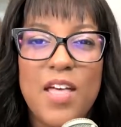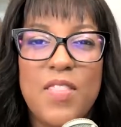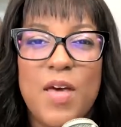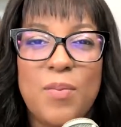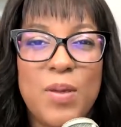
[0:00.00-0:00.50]

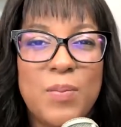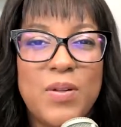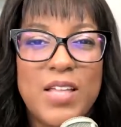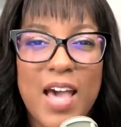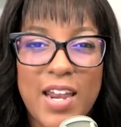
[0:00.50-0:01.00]
that
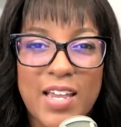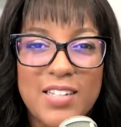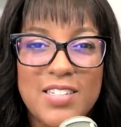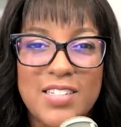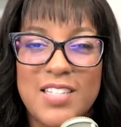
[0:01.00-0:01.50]
people get
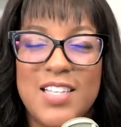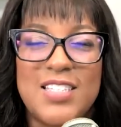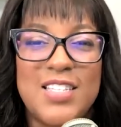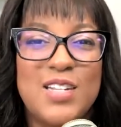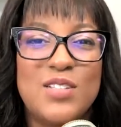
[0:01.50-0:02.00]
it. They
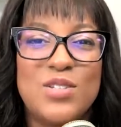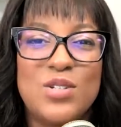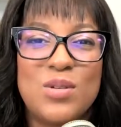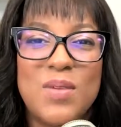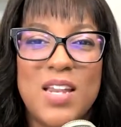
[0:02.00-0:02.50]
see it on
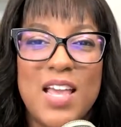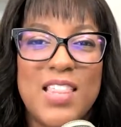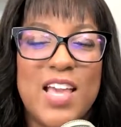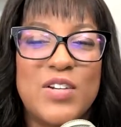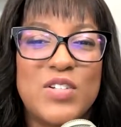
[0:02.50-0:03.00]
social media,
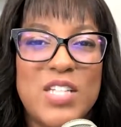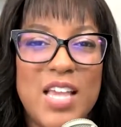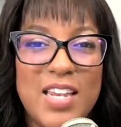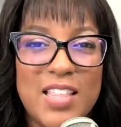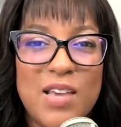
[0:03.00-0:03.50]
they
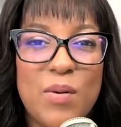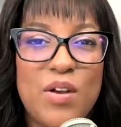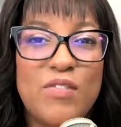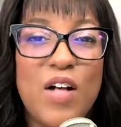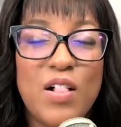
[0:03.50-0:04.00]
understand it, they want
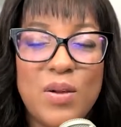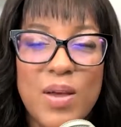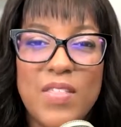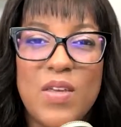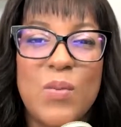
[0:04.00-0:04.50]
to follow
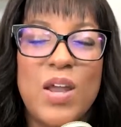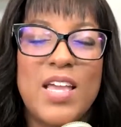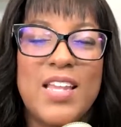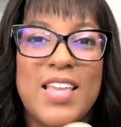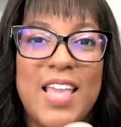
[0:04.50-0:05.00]
it, they want
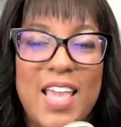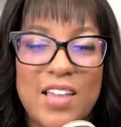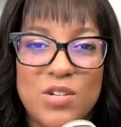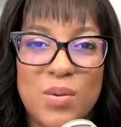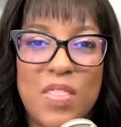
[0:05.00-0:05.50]
to
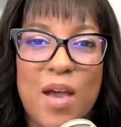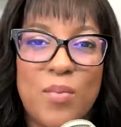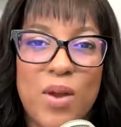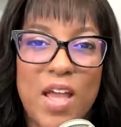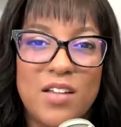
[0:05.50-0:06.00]
engage with that
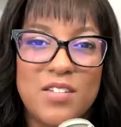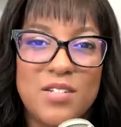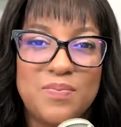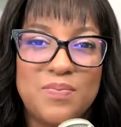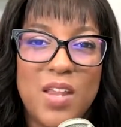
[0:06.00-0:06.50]

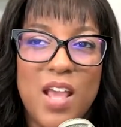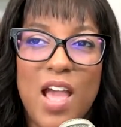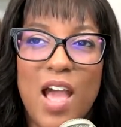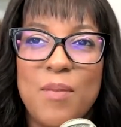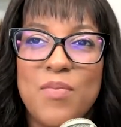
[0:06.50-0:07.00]
brand.
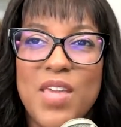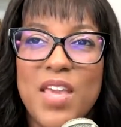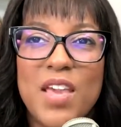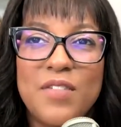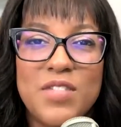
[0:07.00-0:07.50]
I'm
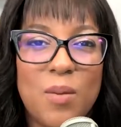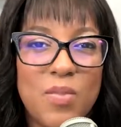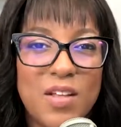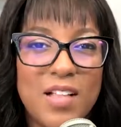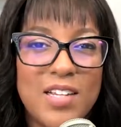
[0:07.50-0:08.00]
thinking of
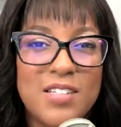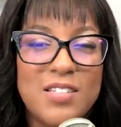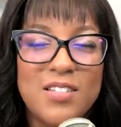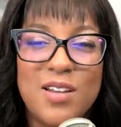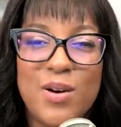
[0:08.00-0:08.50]
something like
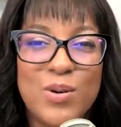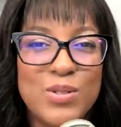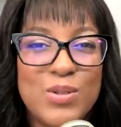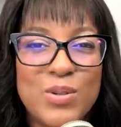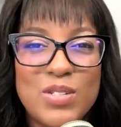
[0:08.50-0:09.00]
the
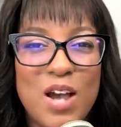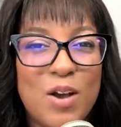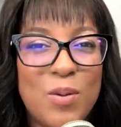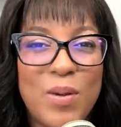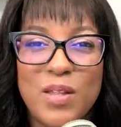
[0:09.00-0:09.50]
old school
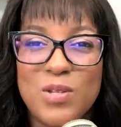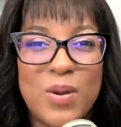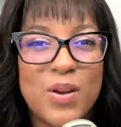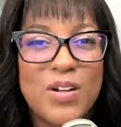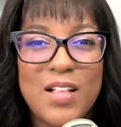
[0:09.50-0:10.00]
Taco Bell
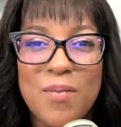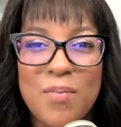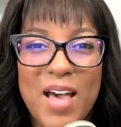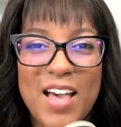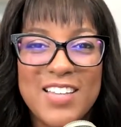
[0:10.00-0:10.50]
Twitter
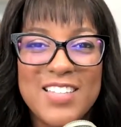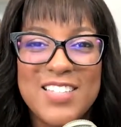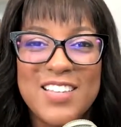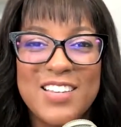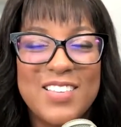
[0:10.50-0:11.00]

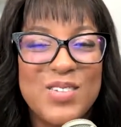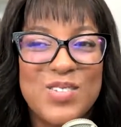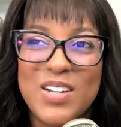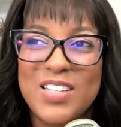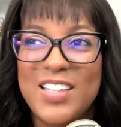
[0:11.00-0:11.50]
clapbacks, which
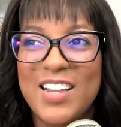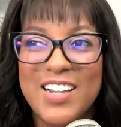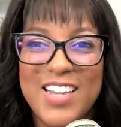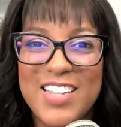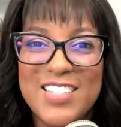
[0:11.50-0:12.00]
were
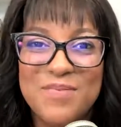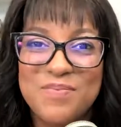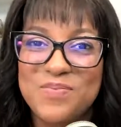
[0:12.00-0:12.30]
hilarious.